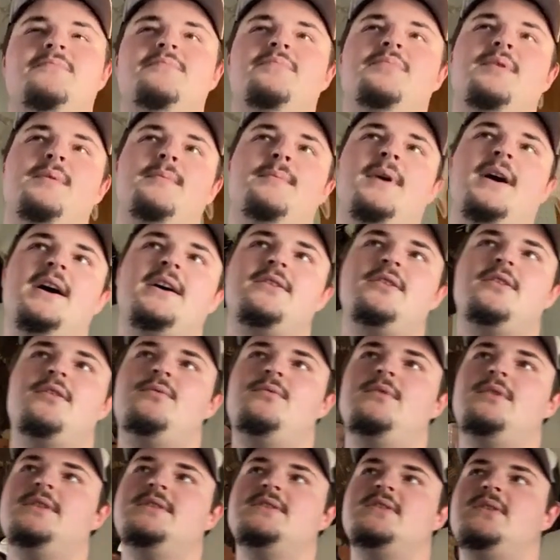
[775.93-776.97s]
But my thought
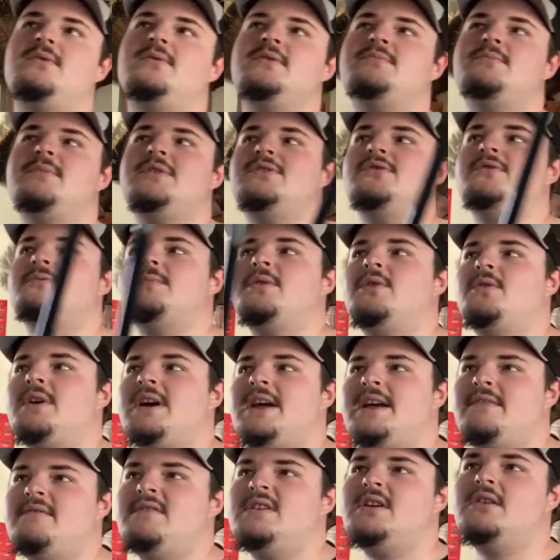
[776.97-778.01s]
was it always makes your bow
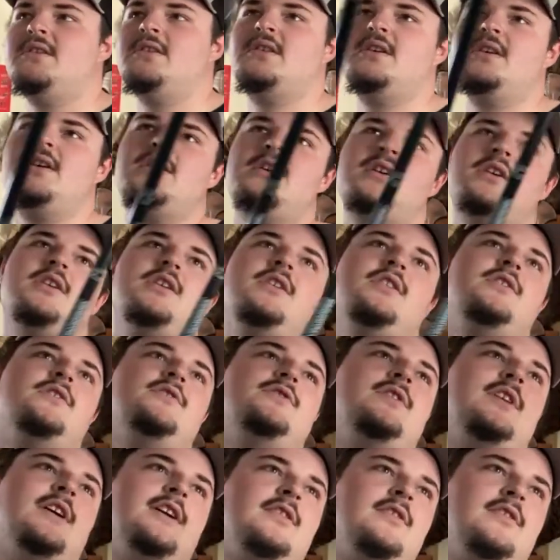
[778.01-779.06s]
heavier,
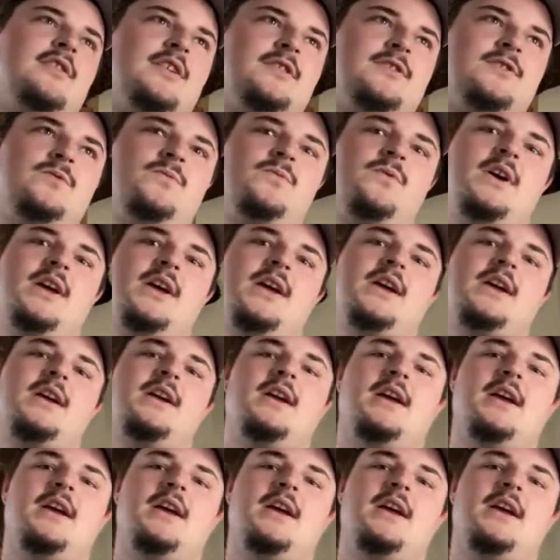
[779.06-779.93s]
so how you not sway.